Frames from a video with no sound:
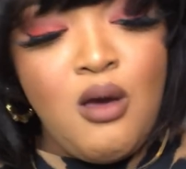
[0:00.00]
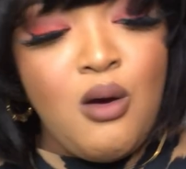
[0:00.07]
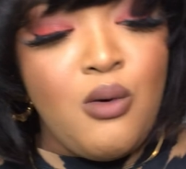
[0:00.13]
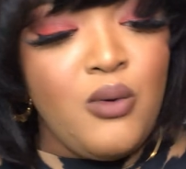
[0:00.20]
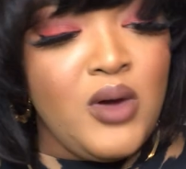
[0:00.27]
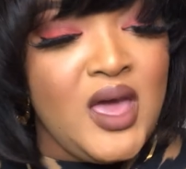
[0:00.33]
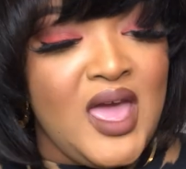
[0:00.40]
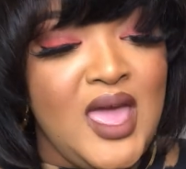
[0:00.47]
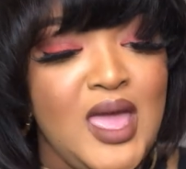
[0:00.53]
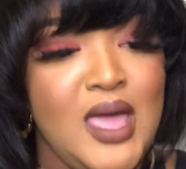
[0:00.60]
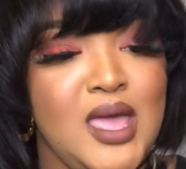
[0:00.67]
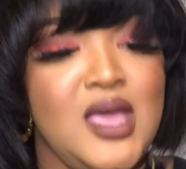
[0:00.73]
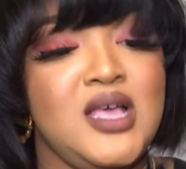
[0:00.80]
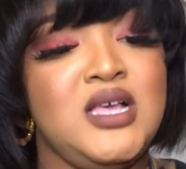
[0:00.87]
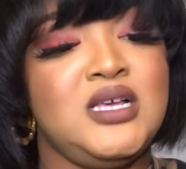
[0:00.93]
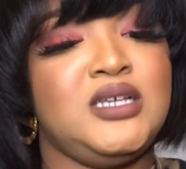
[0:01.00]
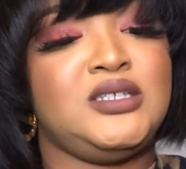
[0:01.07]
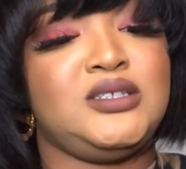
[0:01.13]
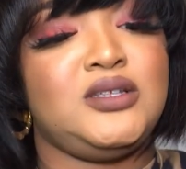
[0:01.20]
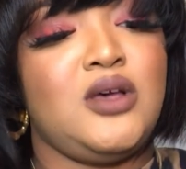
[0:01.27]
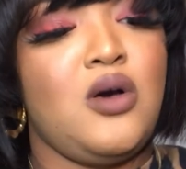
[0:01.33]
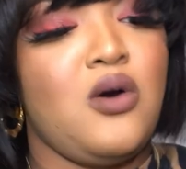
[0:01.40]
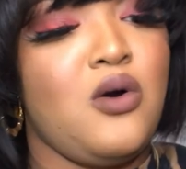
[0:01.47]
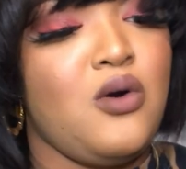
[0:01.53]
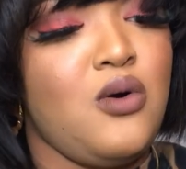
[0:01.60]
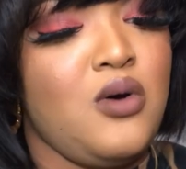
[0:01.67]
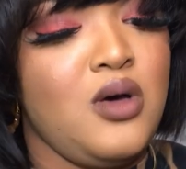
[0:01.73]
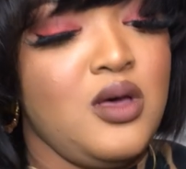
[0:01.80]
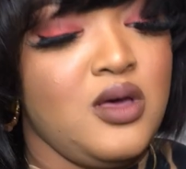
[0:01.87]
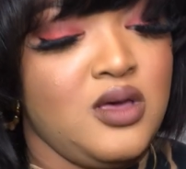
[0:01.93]
Okay,
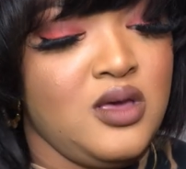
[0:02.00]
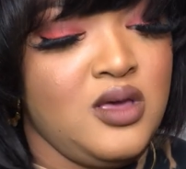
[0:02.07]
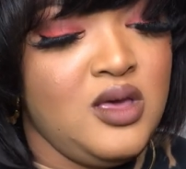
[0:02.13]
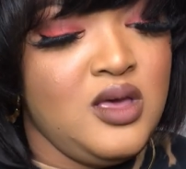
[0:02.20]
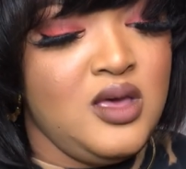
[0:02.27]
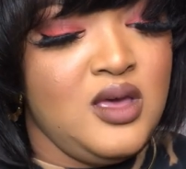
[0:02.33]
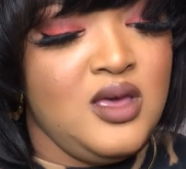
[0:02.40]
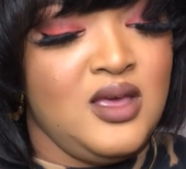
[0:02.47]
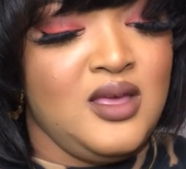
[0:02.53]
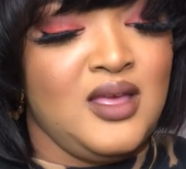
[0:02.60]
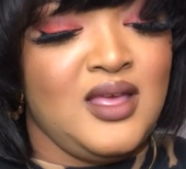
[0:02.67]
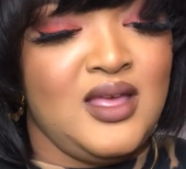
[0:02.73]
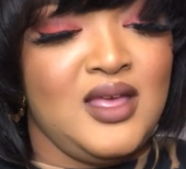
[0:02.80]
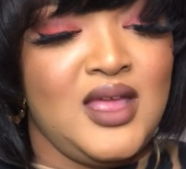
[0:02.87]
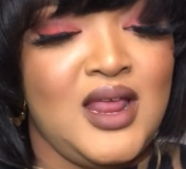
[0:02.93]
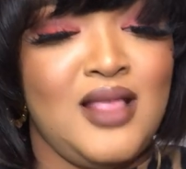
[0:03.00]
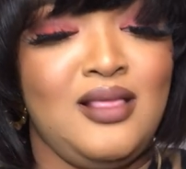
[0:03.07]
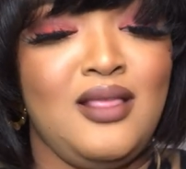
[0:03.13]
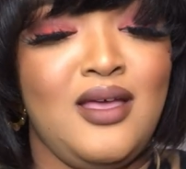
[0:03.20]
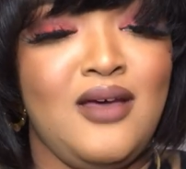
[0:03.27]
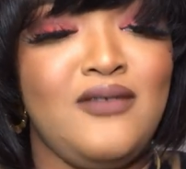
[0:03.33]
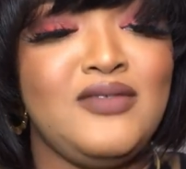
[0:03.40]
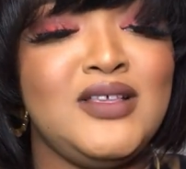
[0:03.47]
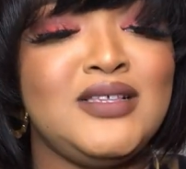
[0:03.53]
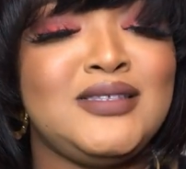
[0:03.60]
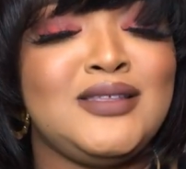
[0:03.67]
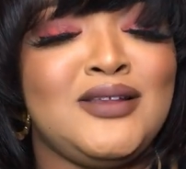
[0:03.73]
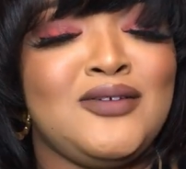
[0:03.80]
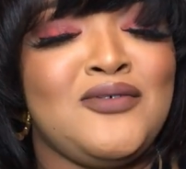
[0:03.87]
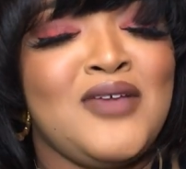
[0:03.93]
so and I love this
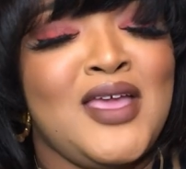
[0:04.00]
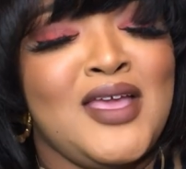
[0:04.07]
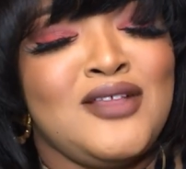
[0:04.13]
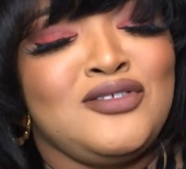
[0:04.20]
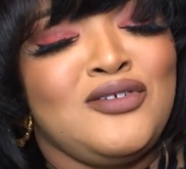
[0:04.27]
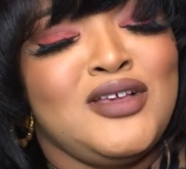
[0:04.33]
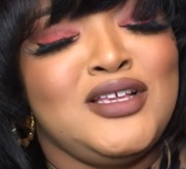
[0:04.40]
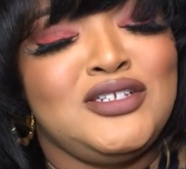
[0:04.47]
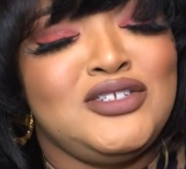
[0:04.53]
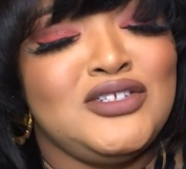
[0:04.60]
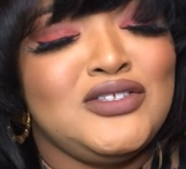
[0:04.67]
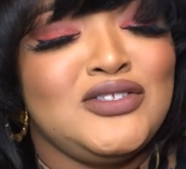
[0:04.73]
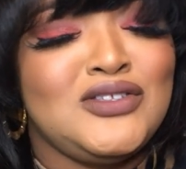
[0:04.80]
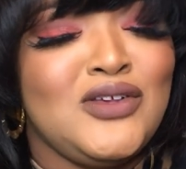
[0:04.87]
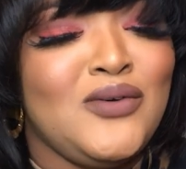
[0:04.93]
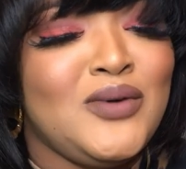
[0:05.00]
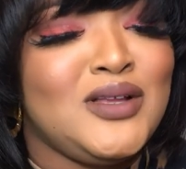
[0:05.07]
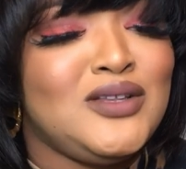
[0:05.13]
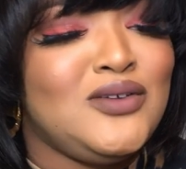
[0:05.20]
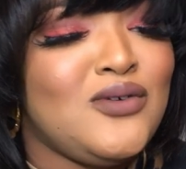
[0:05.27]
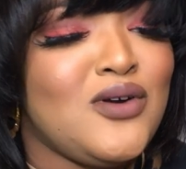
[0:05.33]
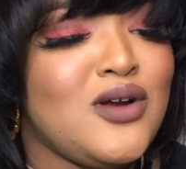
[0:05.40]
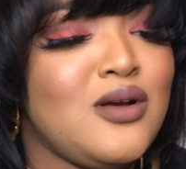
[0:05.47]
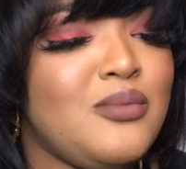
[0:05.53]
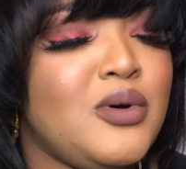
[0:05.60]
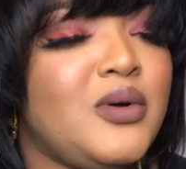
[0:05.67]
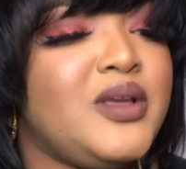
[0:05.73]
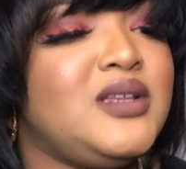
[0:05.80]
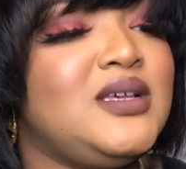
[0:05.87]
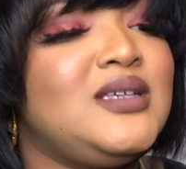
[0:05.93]
little handle. It's just so
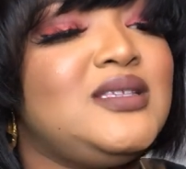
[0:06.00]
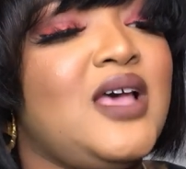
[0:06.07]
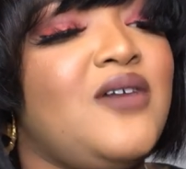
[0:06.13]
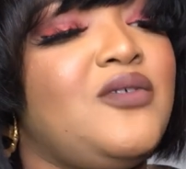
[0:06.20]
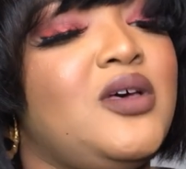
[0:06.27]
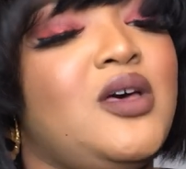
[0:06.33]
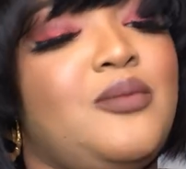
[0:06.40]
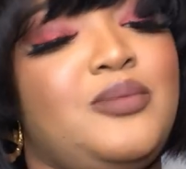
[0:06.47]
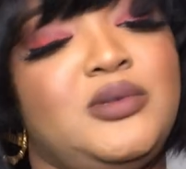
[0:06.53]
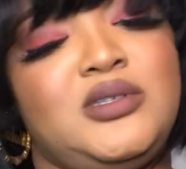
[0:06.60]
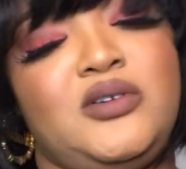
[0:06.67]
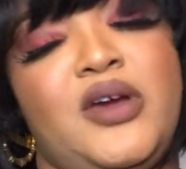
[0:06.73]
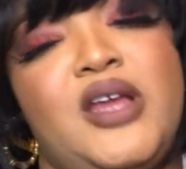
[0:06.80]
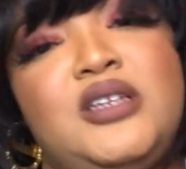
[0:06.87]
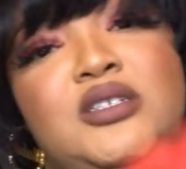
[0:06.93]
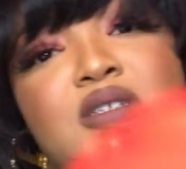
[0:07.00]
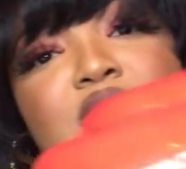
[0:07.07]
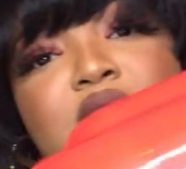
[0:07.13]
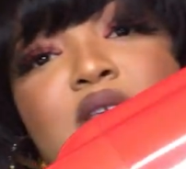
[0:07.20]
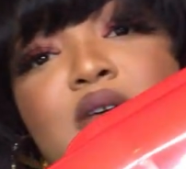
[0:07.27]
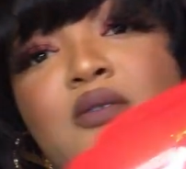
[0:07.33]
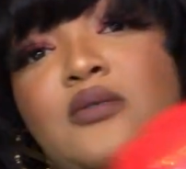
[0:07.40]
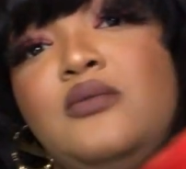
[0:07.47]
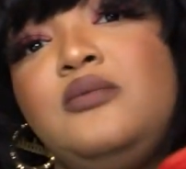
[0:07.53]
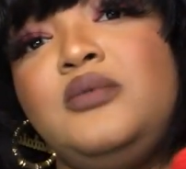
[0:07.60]
adorable. It does have a couple scratches though.